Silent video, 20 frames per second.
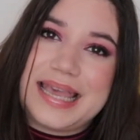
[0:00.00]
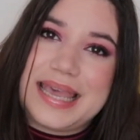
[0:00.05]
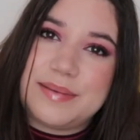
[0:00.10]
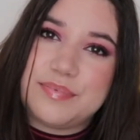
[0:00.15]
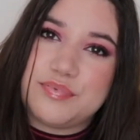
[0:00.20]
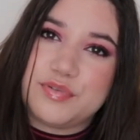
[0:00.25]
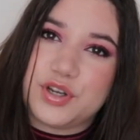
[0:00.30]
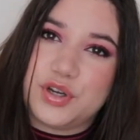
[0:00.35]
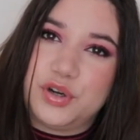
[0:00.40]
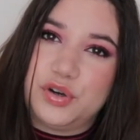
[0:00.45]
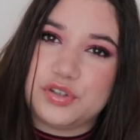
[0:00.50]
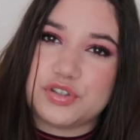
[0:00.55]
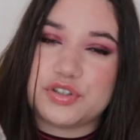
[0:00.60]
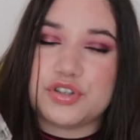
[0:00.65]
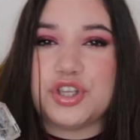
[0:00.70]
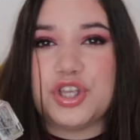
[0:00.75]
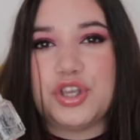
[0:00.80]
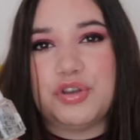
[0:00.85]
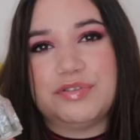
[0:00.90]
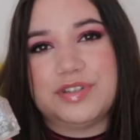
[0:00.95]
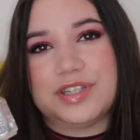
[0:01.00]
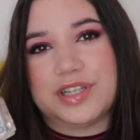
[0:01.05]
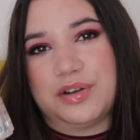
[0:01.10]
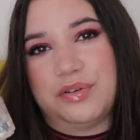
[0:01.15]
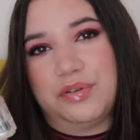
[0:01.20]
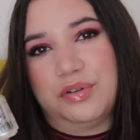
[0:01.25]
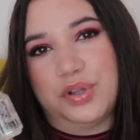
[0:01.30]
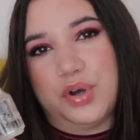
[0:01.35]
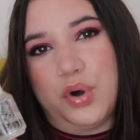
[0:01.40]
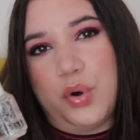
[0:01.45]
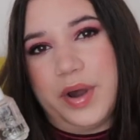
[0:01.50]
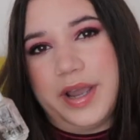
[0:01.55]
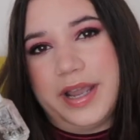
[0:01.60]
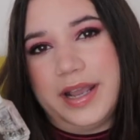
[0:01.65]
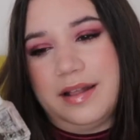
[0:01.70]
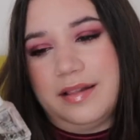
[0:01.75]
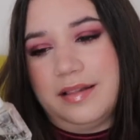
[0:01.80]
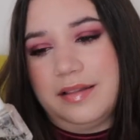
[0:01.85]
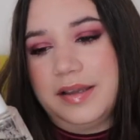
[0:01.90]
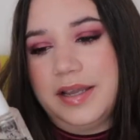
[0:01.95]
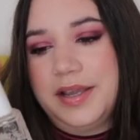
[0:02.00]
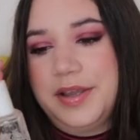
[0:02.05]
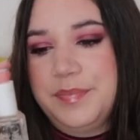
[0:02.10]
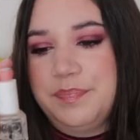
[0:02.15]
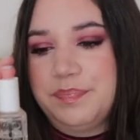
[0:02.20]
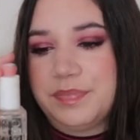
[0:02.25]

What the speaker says: Apricot Cuticle Oil,